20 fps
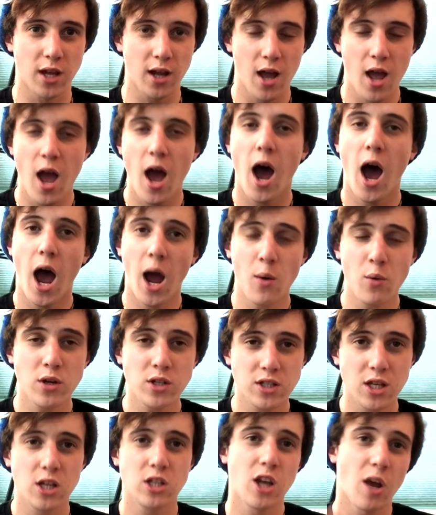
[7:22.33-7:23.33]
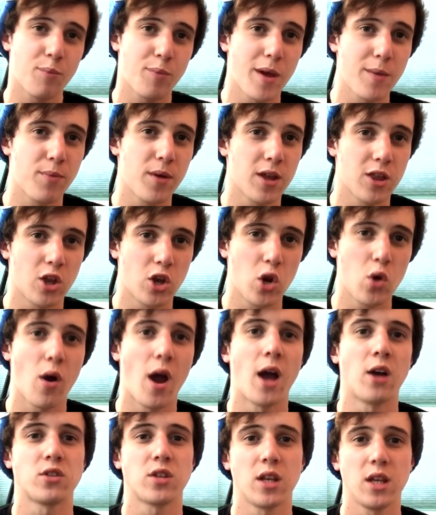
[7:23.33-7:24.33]
Like, I want to see Chef Peepee in the new
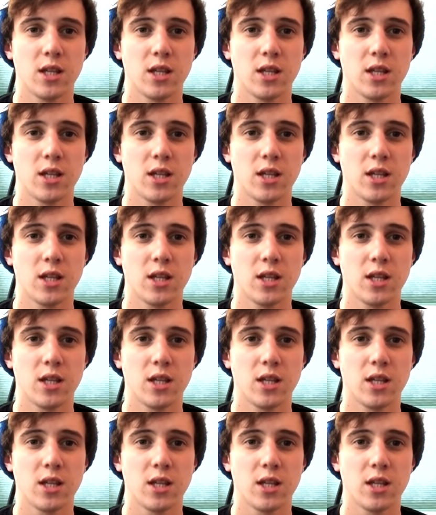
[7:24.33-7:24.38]
house.